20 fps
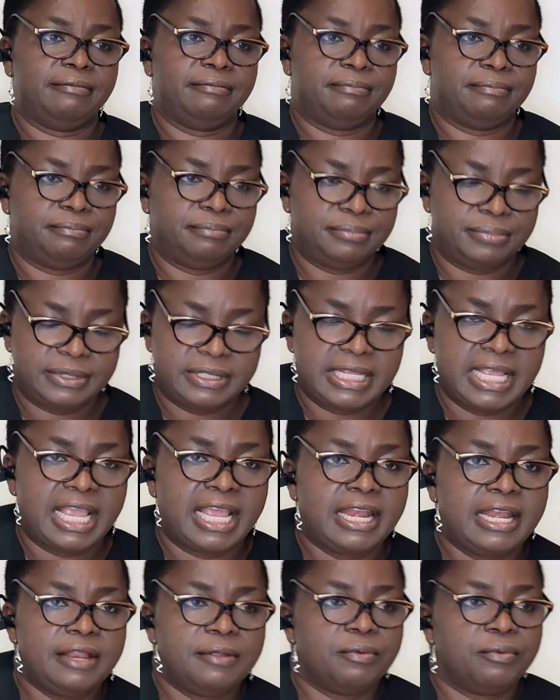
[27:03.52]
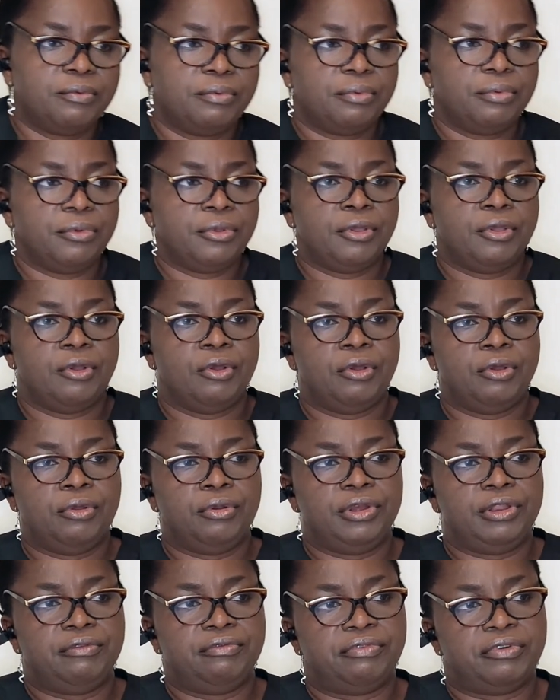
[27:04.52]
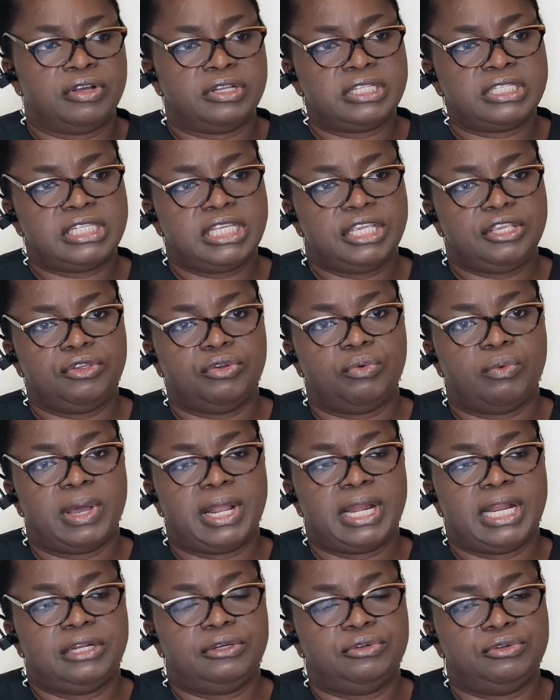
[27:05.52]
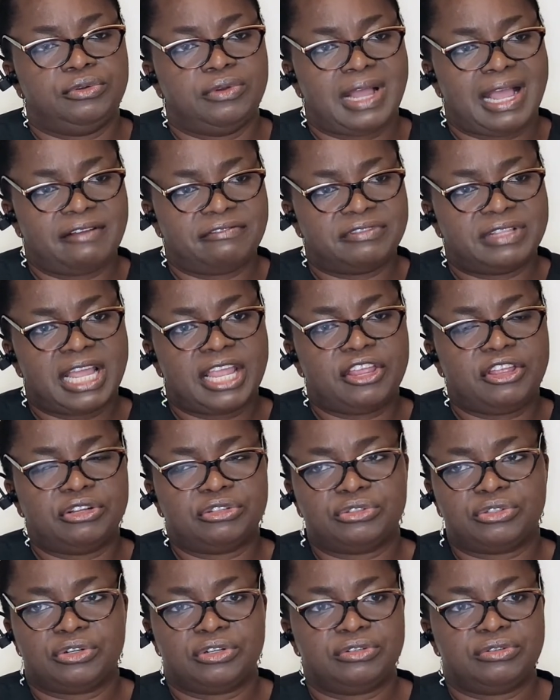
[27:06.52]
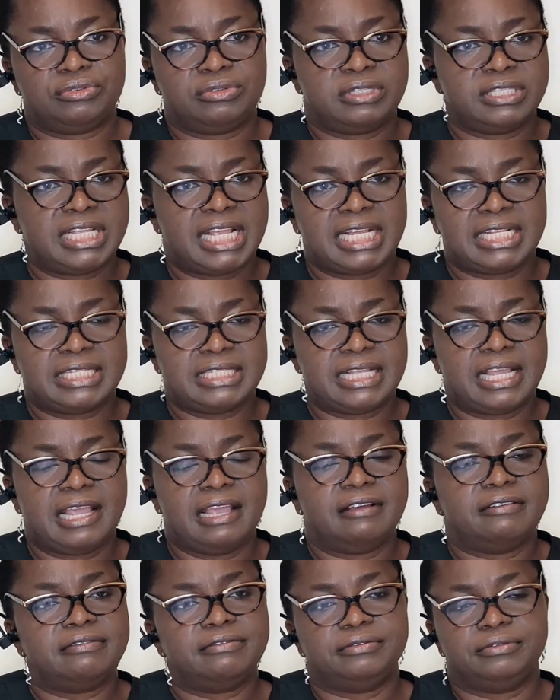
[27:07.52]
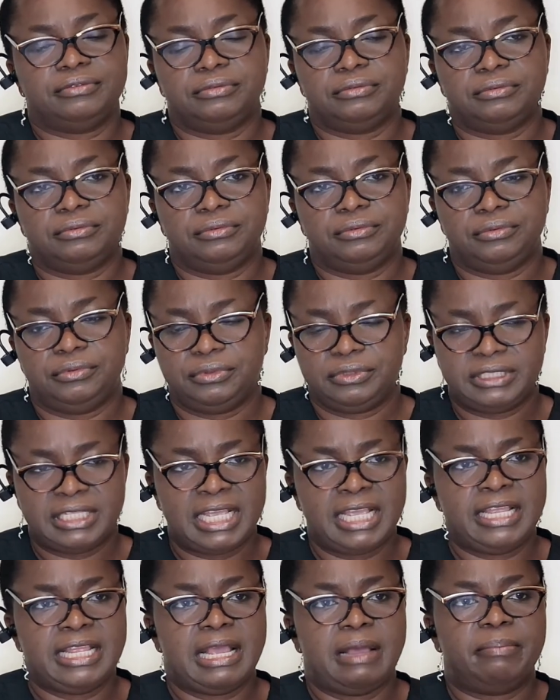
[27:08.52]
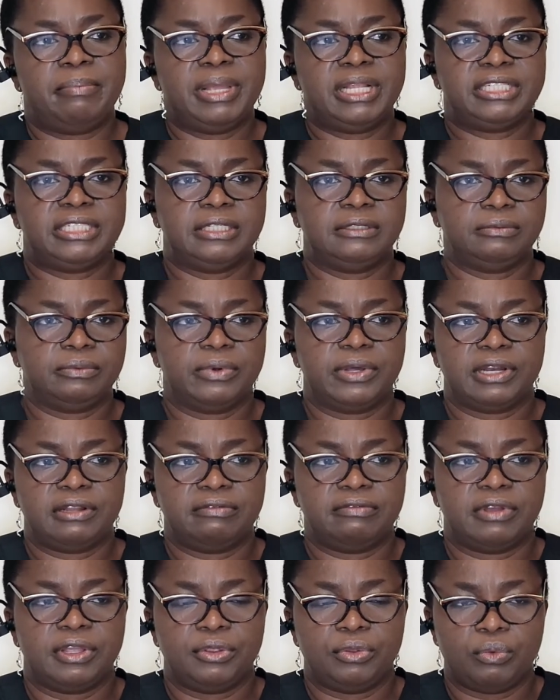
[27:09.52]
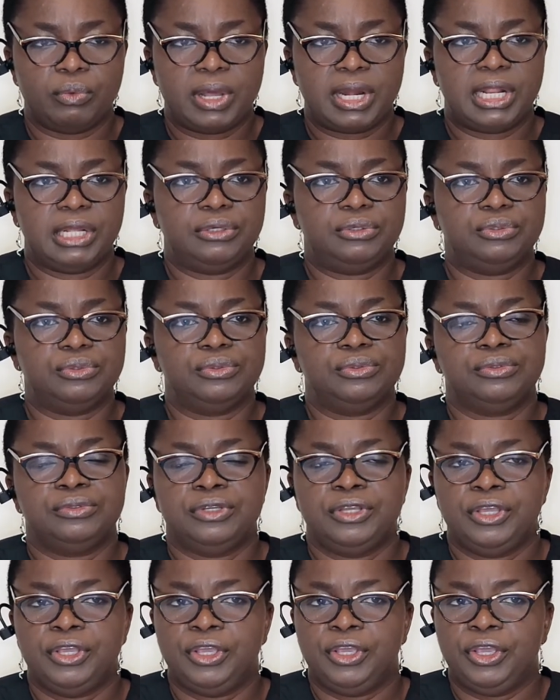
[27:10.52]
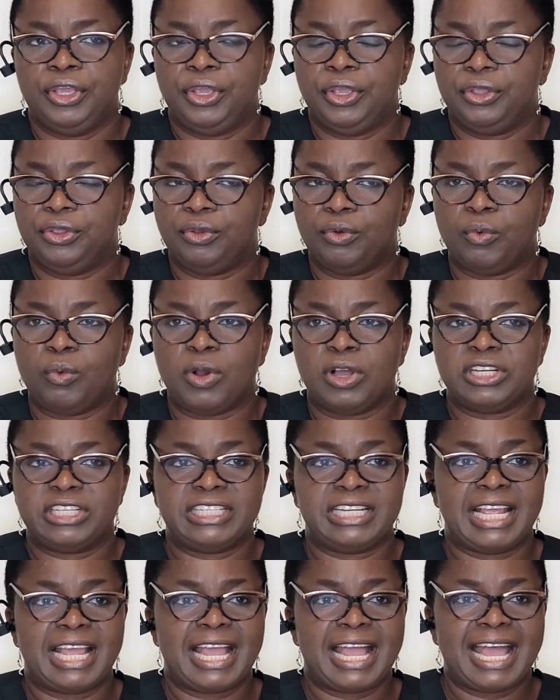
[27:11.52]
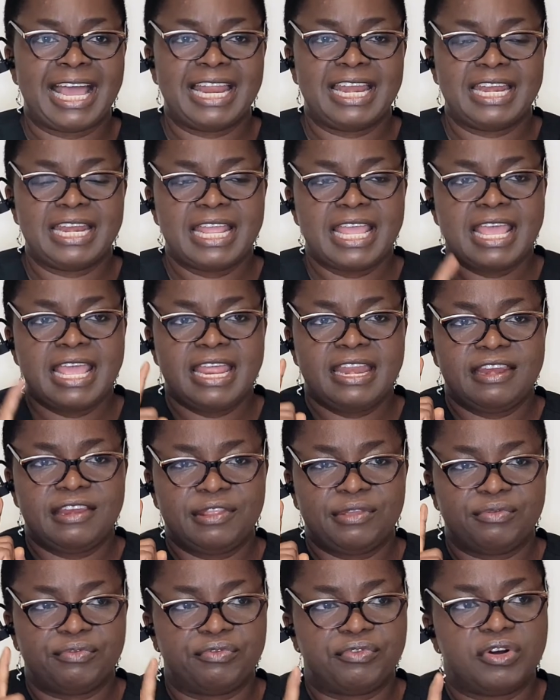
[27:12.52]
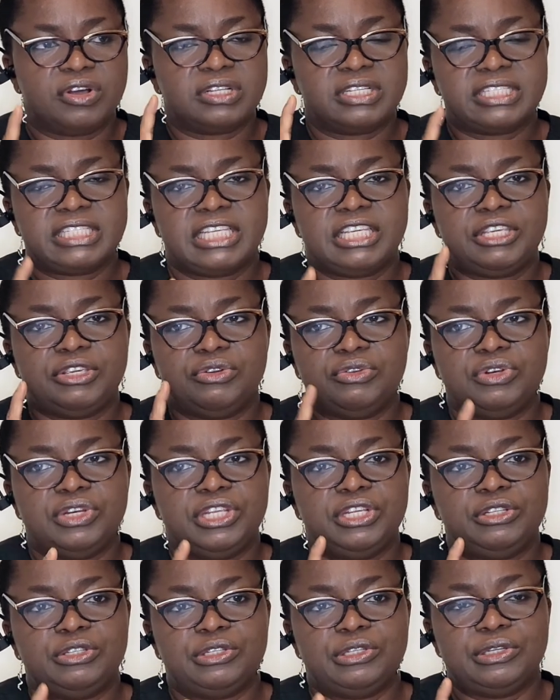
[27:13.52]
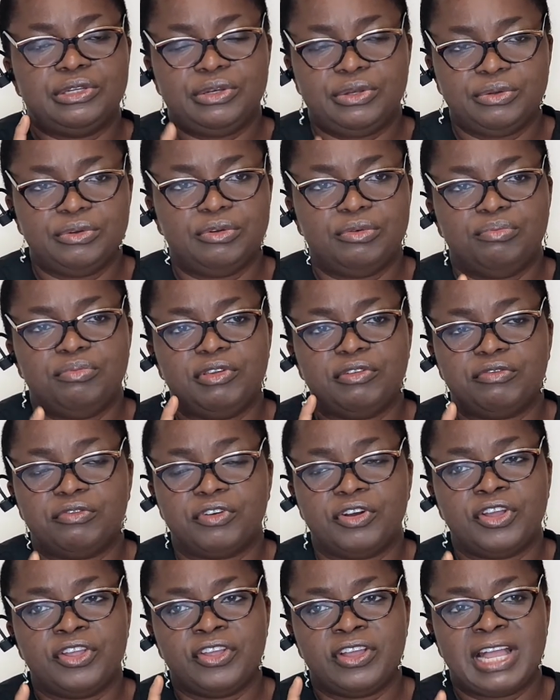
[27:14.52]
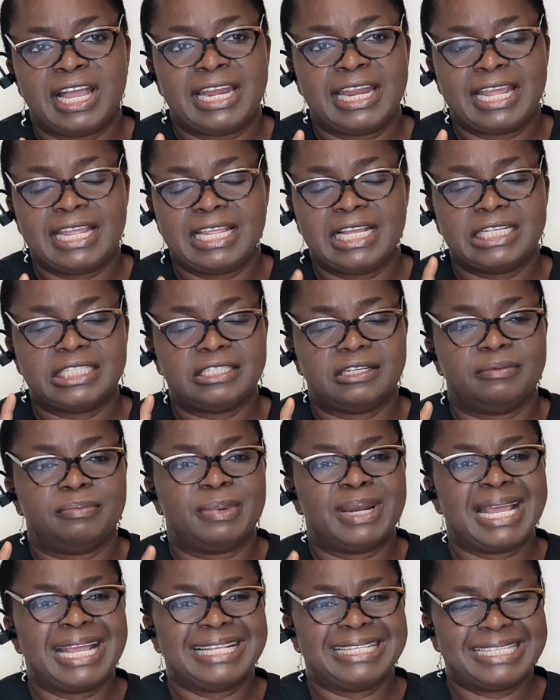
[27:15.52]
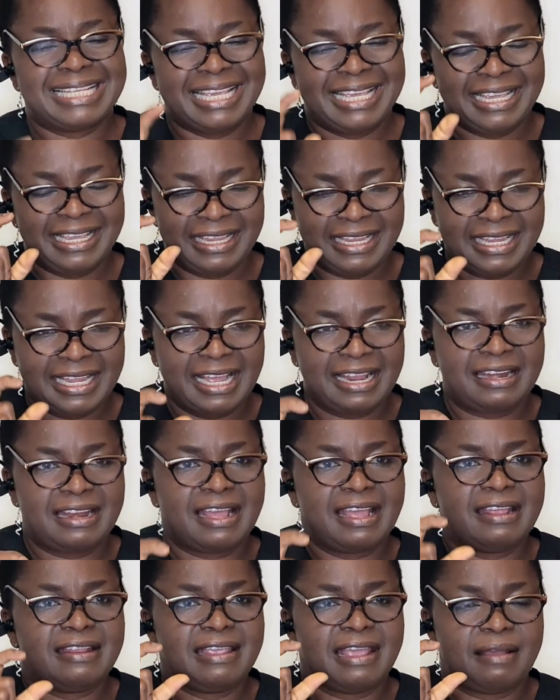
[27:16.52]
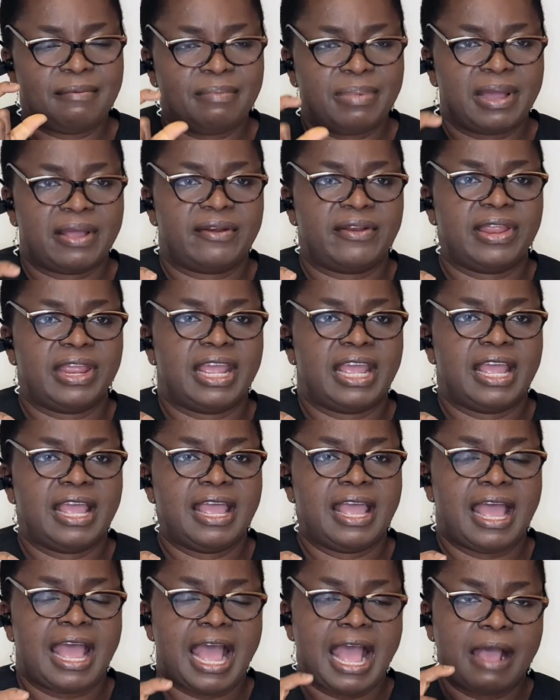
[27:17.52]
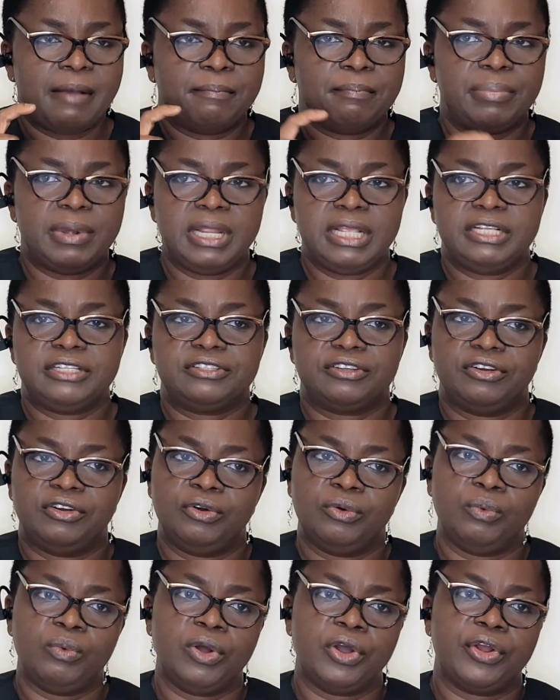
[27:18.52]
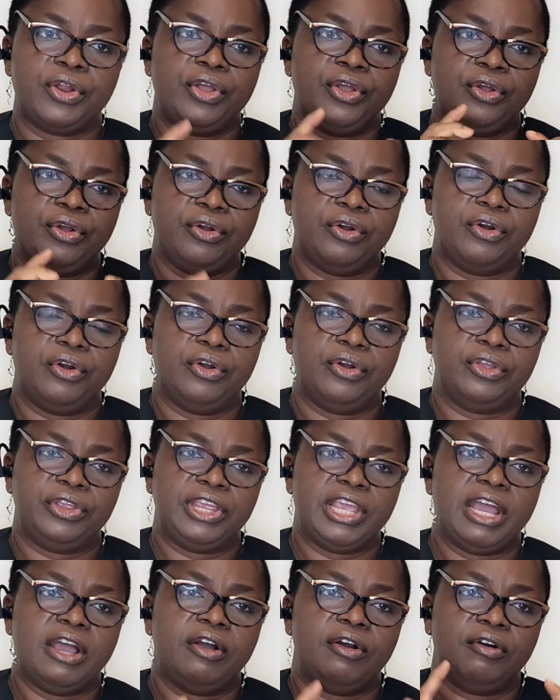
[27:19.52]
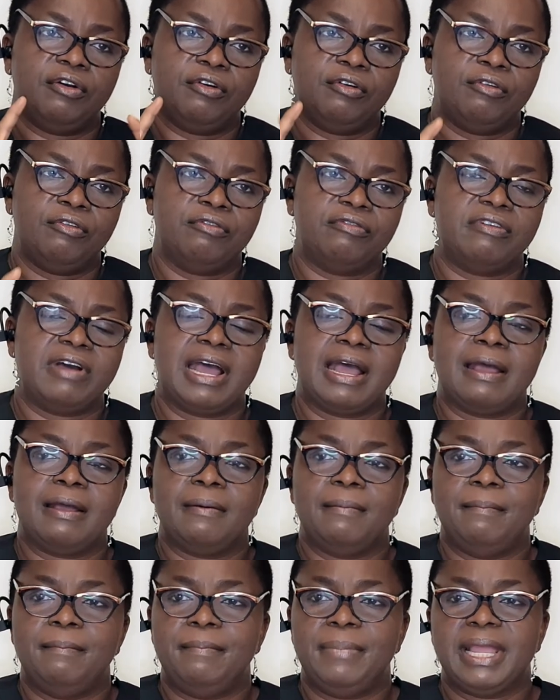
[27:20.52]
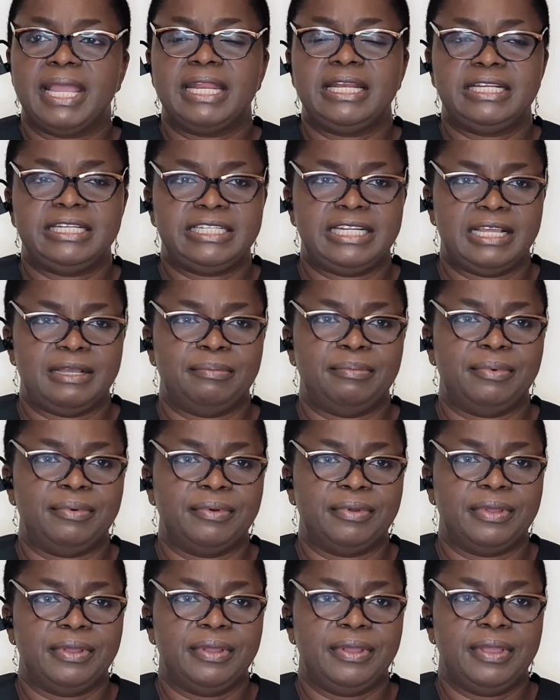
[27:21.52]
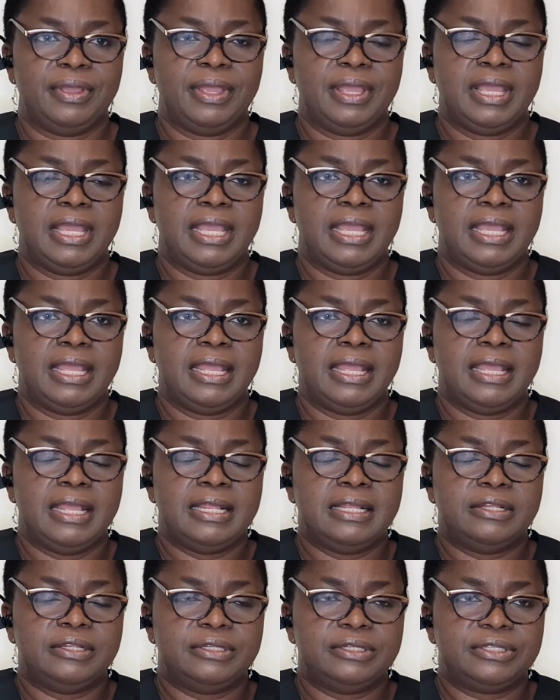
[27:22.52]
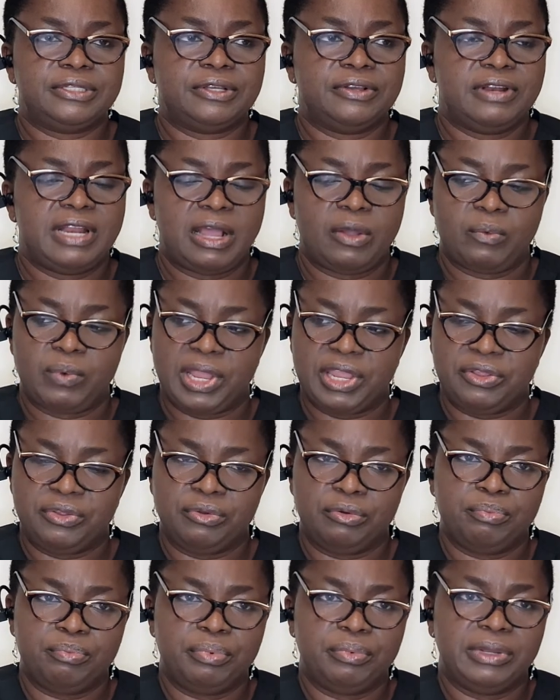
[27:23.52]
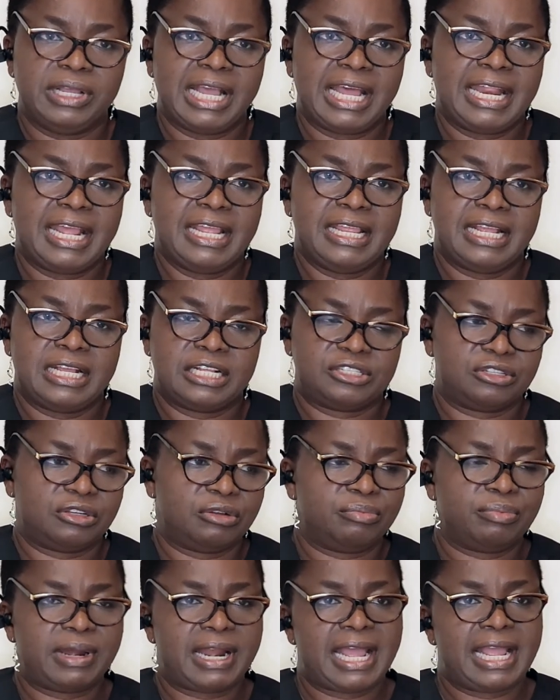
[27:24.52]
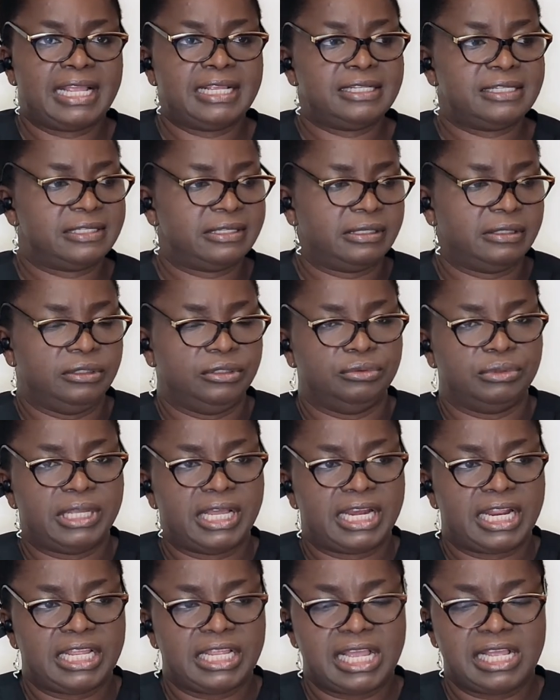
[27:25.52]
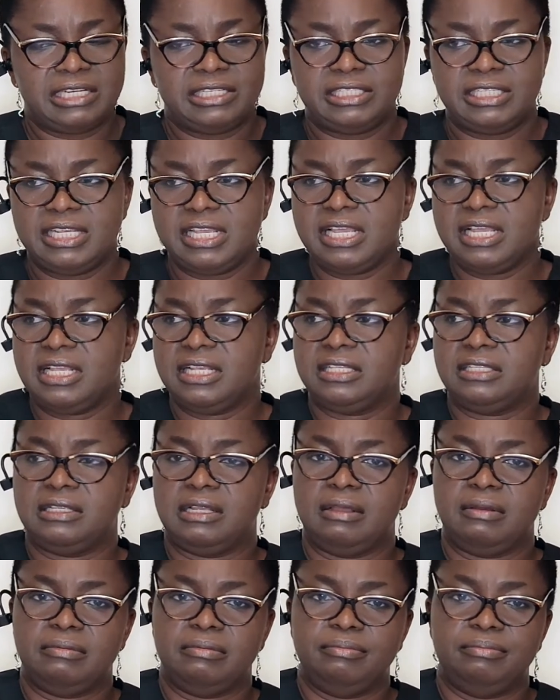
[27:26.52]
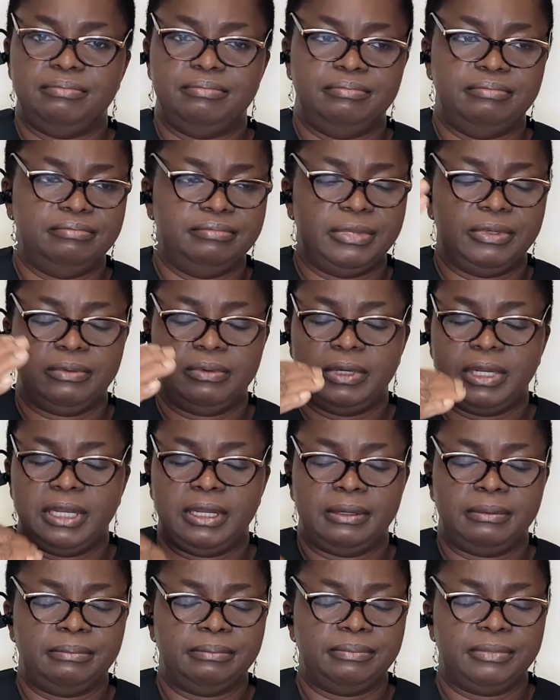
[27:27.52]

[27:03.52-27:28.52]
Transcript: said, the first thing you want to do after you introduce yourself, you tell your patient whatever you want to do, you wash your hand. The first thing you need to do before you gather your supplies, gather your barrier and place on what? On your over bed table. So that when you gather your supplies, you gather your sheets, um, um